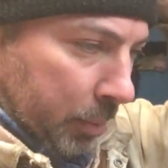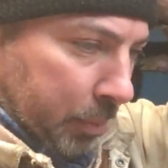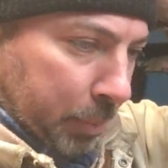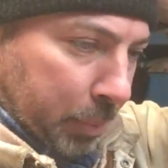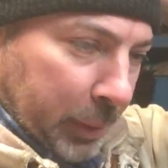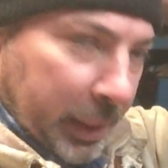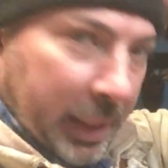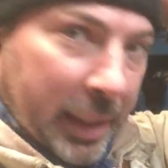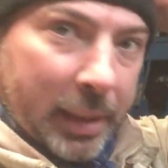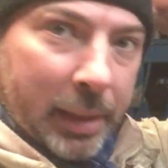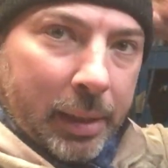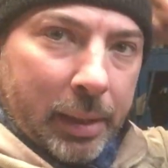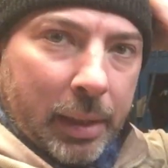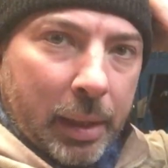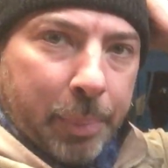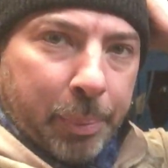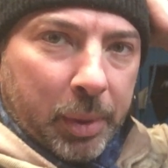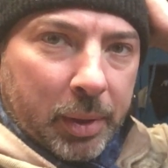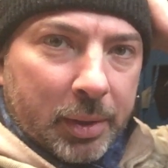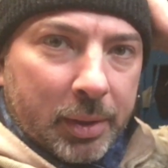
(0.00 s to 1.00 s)
bleeding
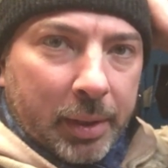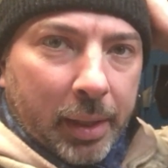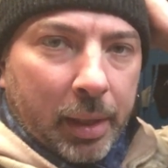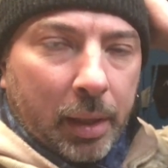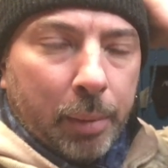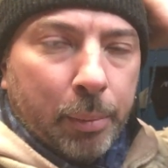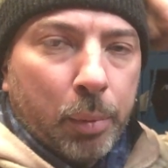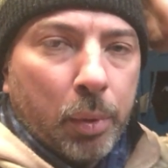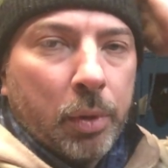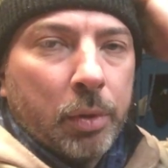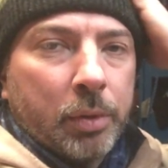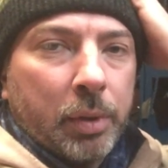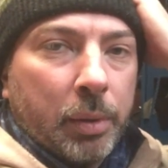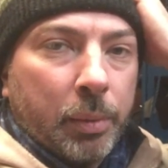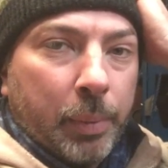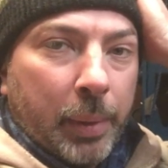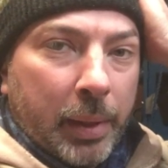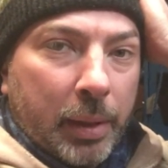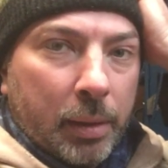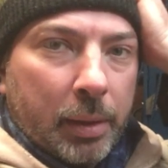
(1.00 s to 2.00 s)
nipples, and I'm
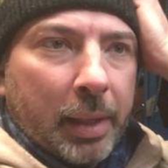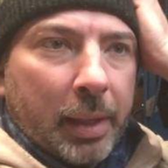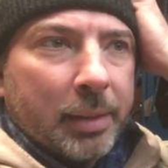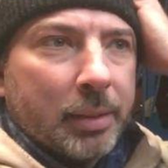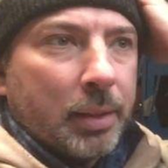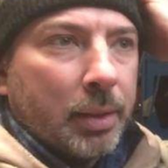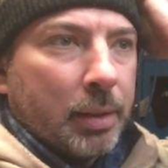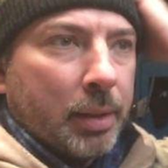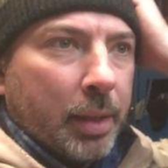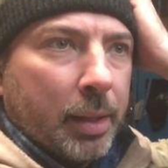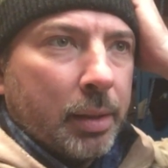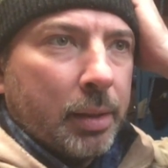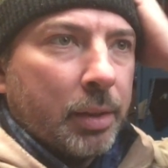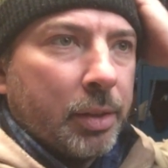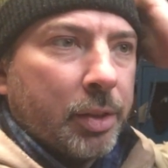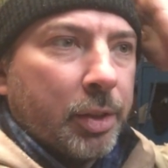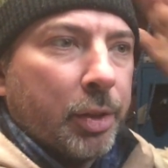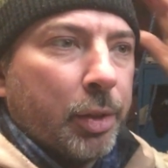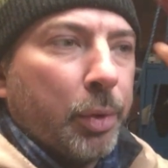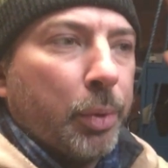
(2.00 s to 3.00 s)
wondering whether that's the thing to
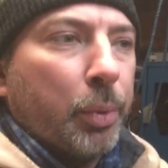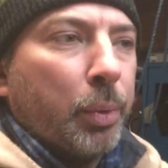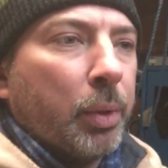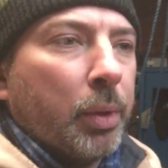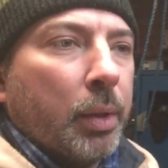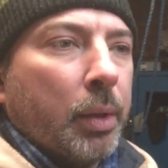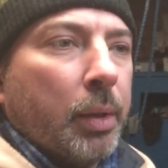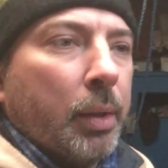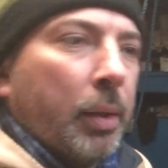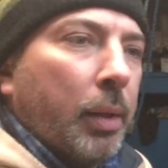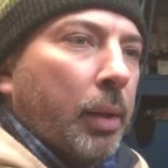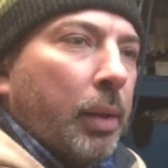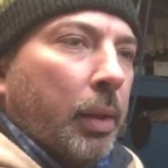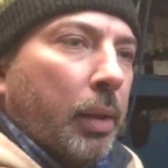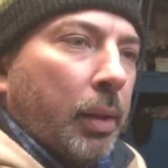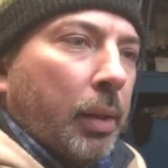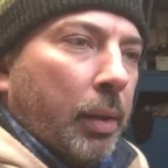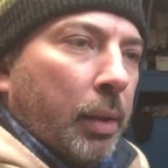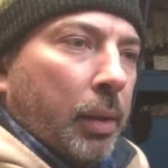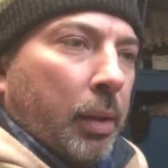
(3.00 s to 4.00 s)
do.
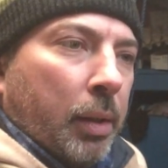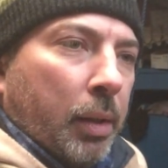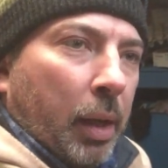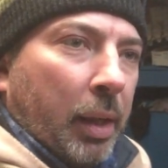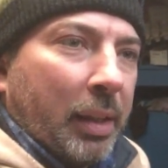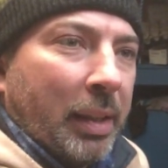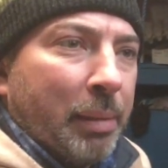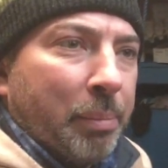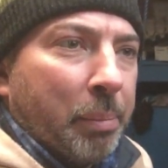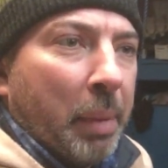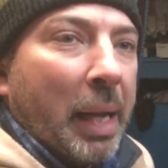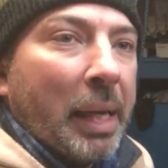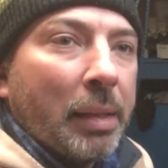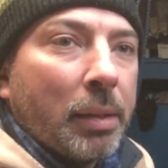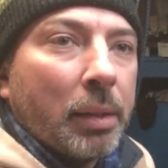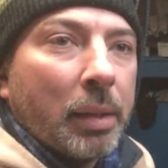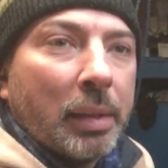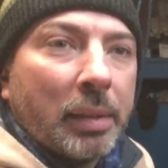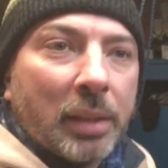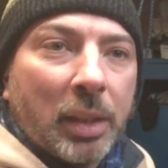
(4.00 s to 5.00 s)
I think
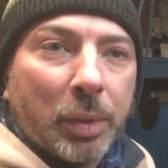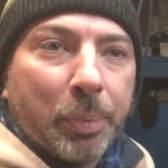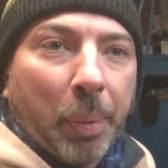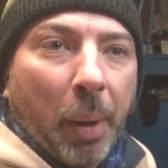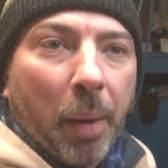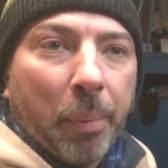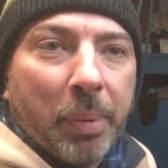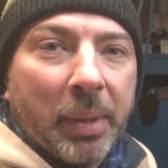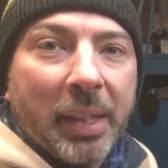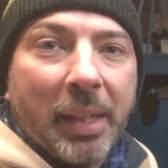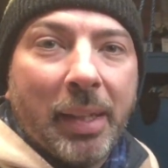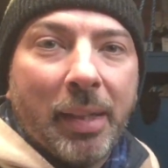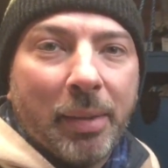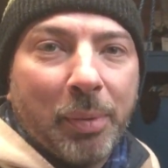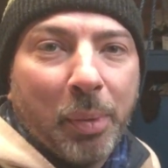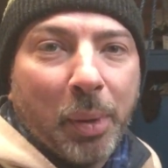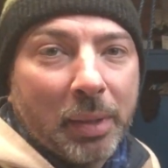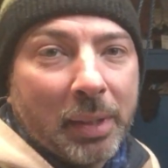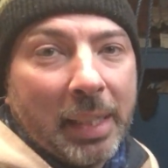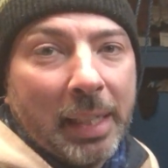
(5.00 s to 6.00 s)
maintenance is probably
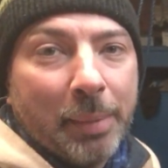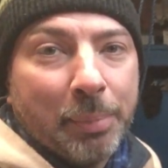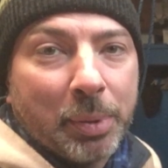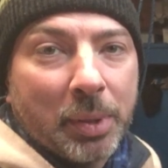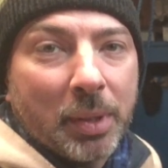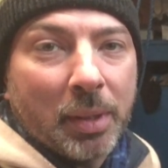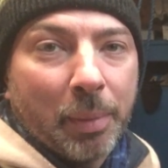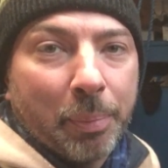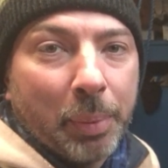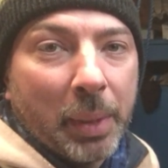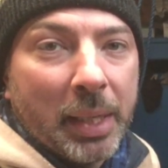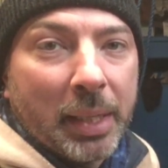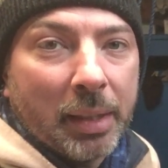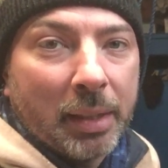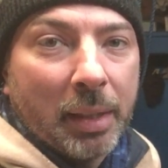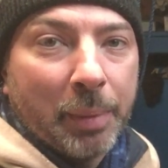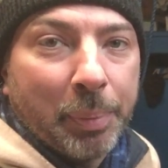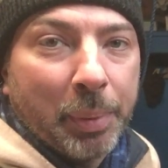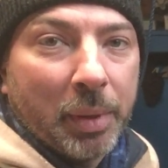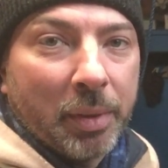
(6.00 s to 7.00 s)
what keeps a brake
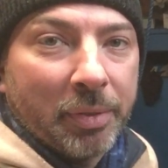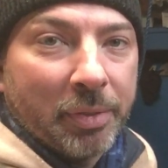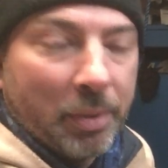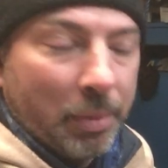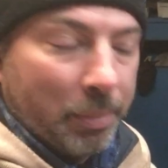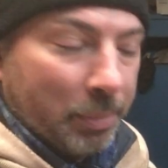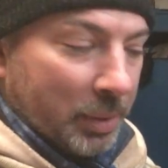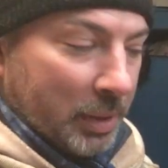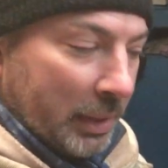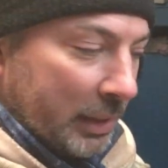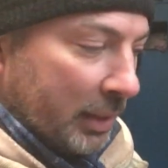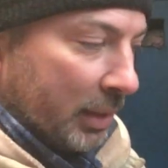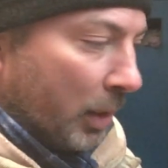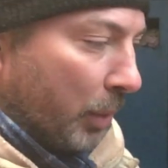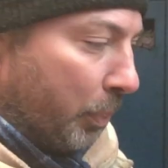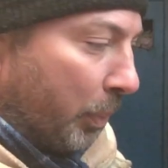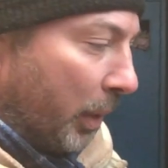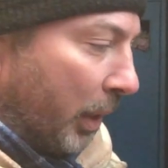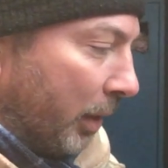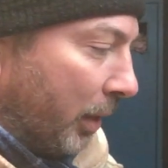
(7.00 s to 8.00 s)
nipple from seizing
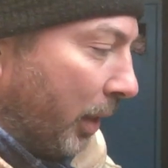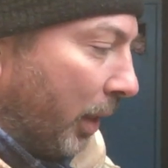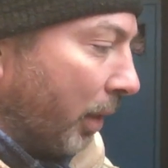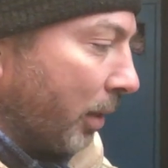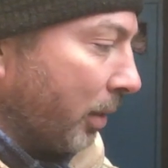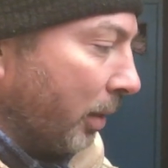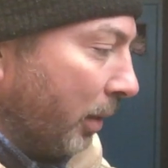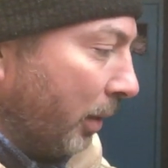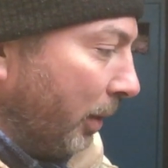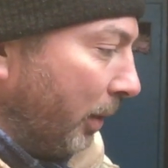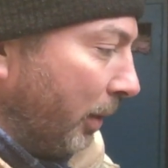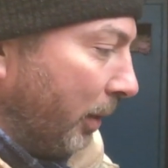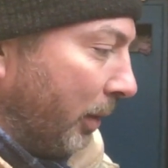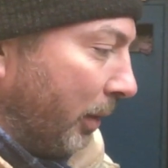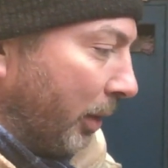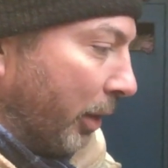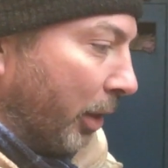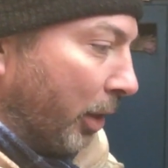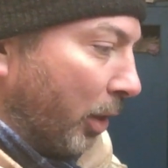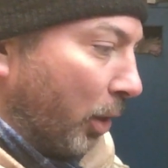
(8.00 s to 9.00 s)
up like that.
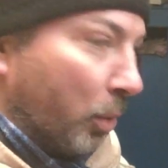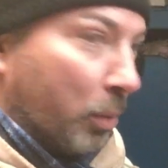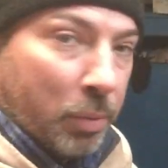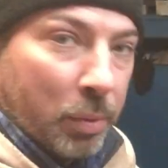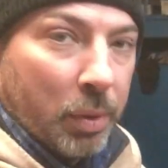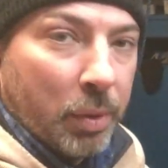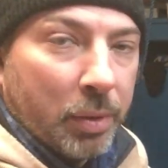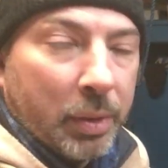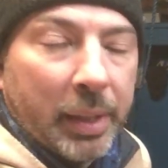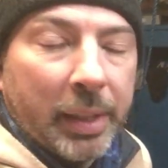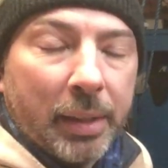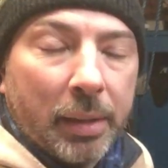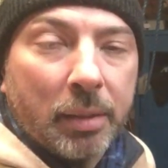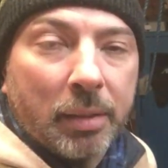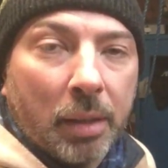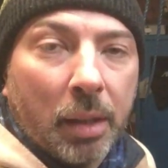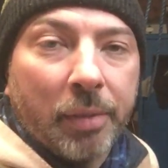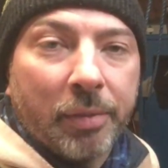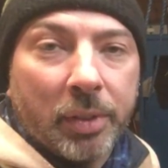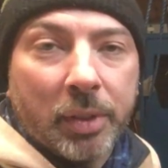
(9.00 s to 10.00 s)
Routine
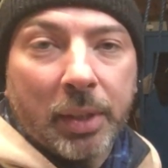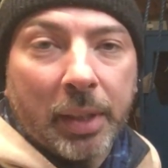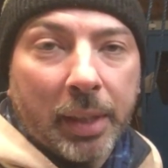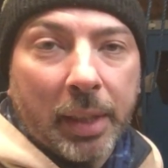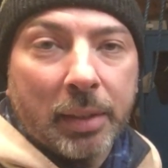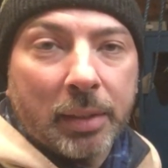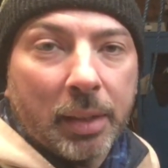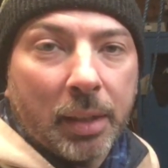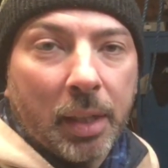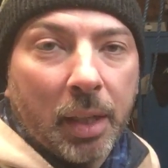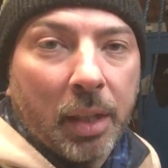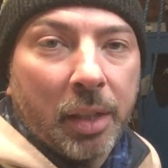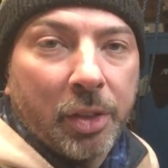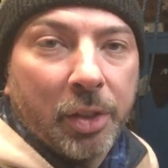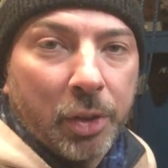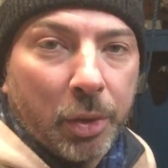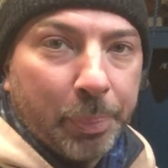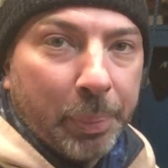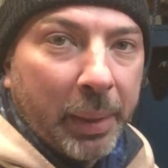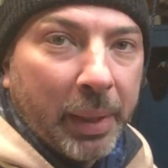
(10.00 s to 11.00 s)
servicing as a car
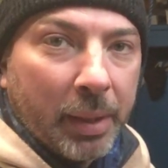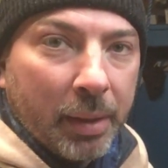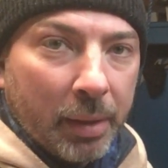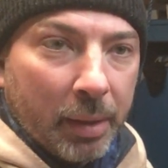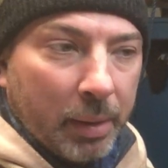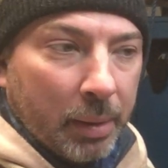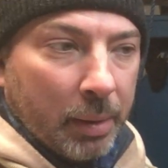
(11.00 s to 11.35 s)
should be.